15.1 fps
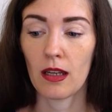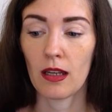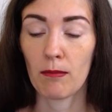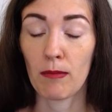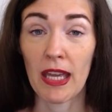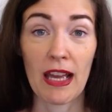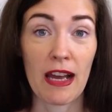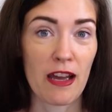
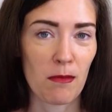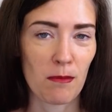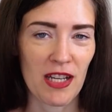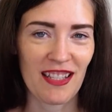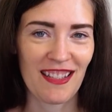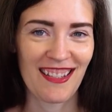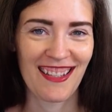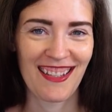my
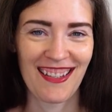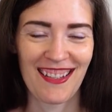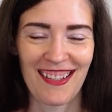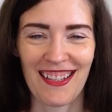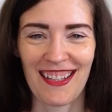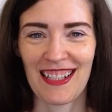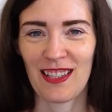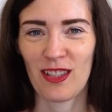Heimat,
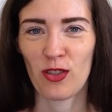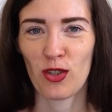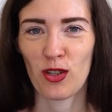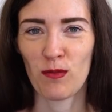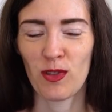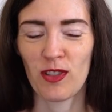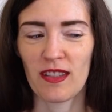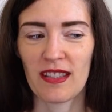as the
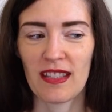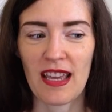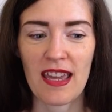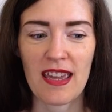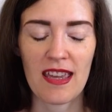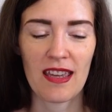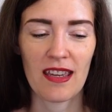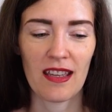Germans
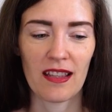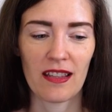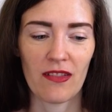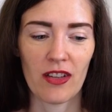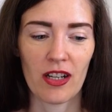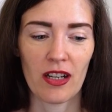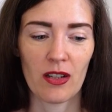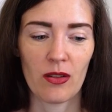say. It's a
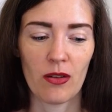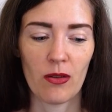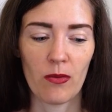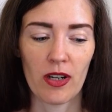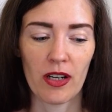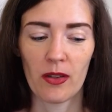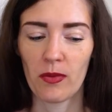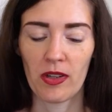very good
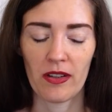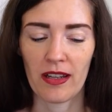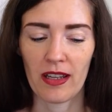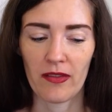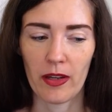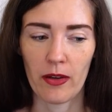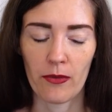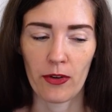word. We don't
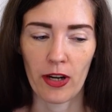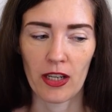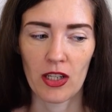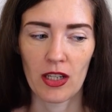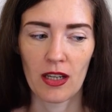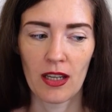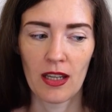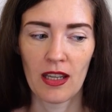have it in
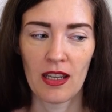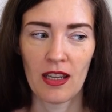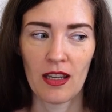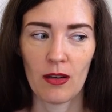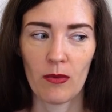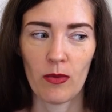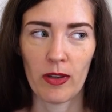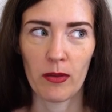French.
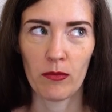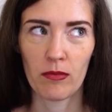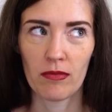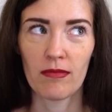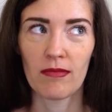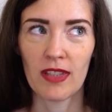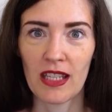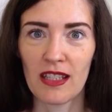We
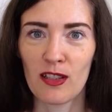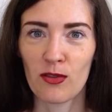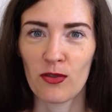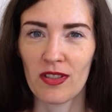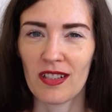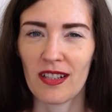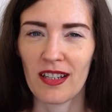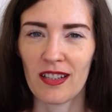need a
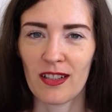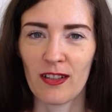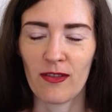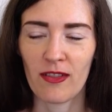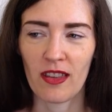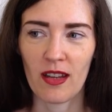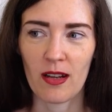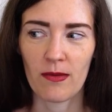translation
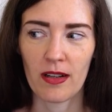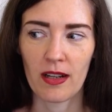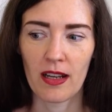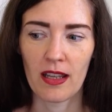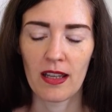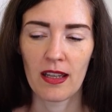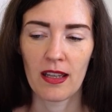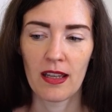for that
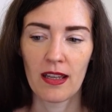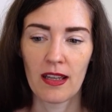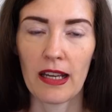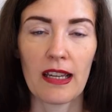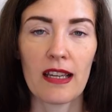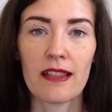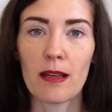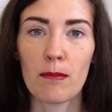one. I
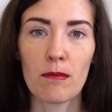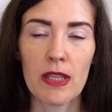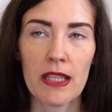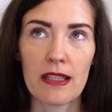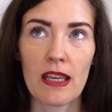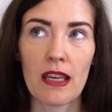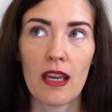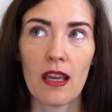guess I'm
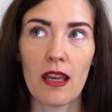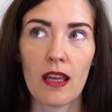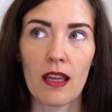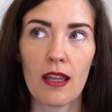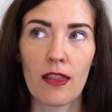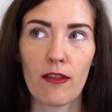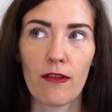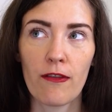missing
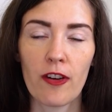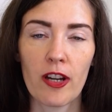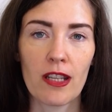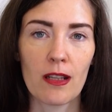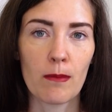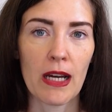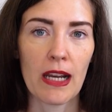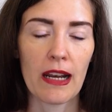the fun
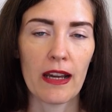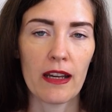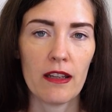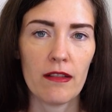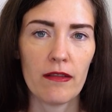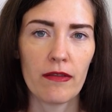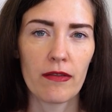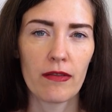in my
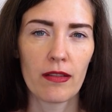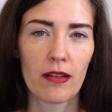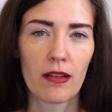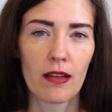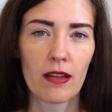life.